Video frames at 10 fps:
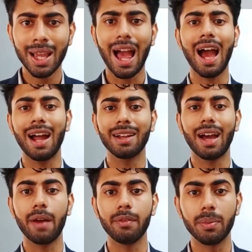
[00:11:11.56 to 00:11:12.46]
And
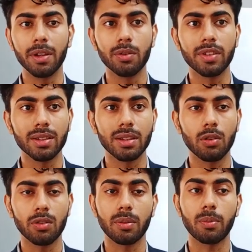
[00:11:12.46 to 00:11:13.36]
I will be using the
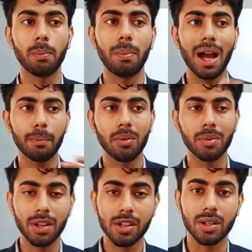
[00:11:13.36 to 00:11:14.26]
concept of
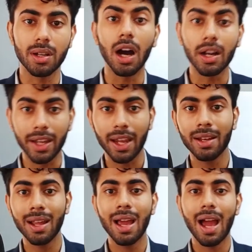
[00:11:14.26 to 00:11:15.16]
backpropagation
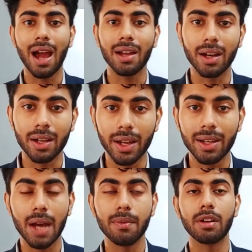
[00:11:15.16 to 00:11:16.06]
again and again.
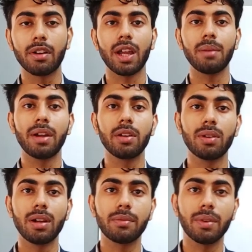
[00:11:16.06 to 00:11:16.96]
I will train my
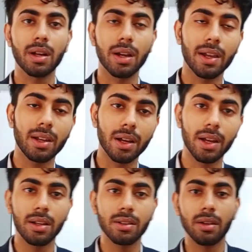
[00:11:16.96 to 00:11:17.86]
neural network again.
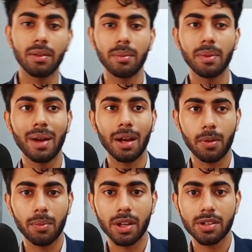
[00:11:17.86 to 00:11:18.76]
There will be
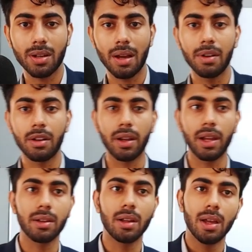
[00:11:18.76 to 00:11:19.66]
backpropagation. I will
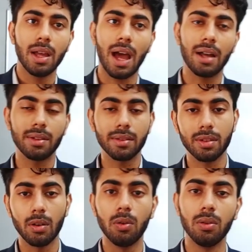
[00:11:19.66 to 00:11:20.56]
train, and this
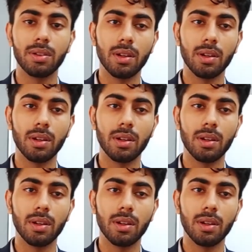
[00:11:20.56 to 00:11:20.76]
whole